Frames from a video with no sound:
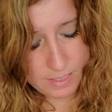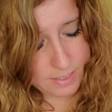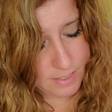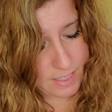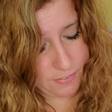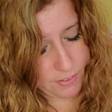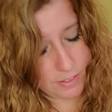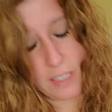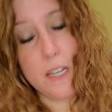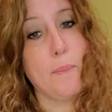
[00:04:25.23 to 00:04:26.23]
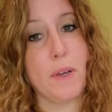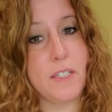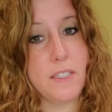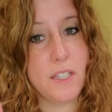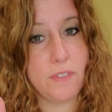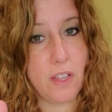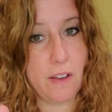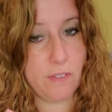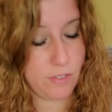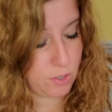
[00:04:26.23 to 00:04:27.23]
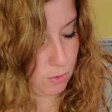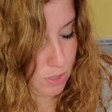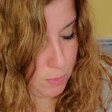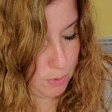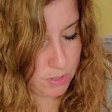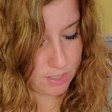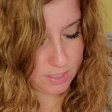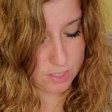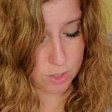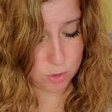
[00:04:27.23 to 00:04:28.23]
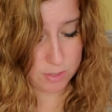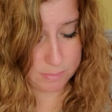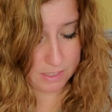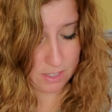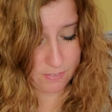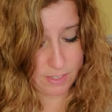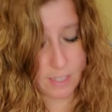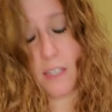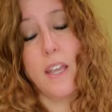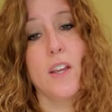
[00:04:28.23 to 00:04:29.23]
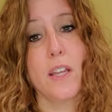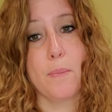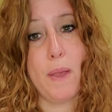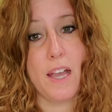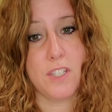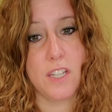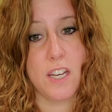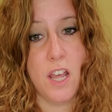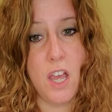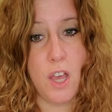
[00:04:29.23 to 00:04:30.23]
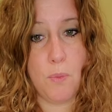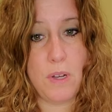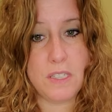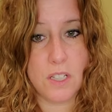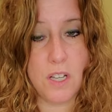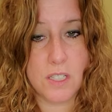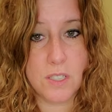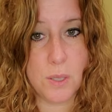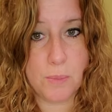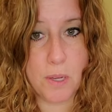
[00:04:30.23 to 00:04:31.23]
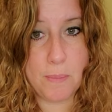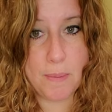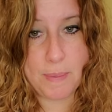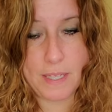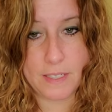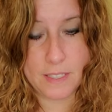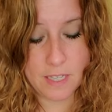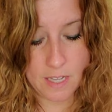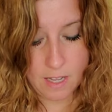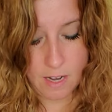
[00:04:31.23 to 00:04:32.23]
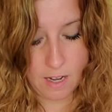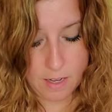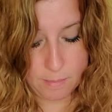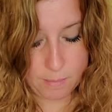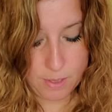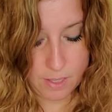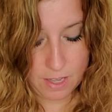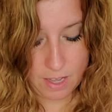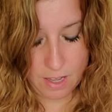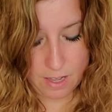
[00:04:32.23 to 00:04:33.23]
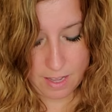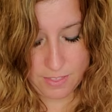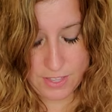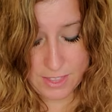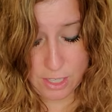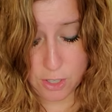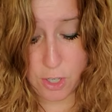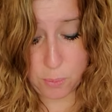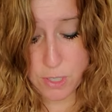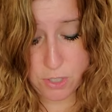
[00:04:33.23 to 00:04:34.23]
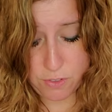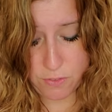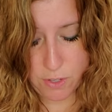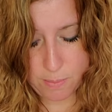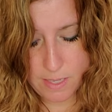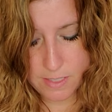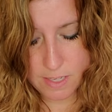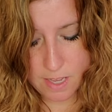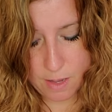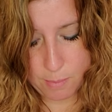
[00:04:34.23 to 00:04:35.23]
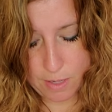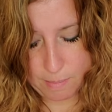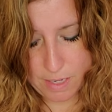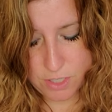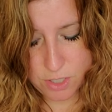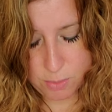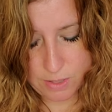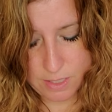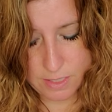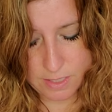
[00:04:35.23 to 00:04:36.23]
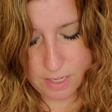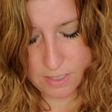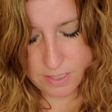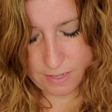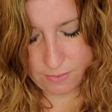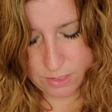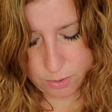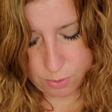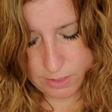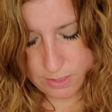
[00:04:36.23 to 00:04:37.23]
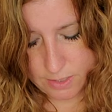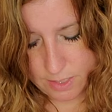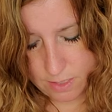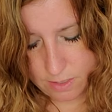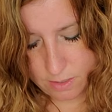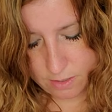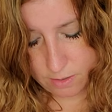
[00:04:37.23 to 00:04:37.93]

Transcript: and it's definitely an abundance of love. So this person is extremely loving and caring and passionate, wants a long-term commitment. Um, I think they're your wish fulfillment, but I'm not sure what this uh, Seven of Swords is here.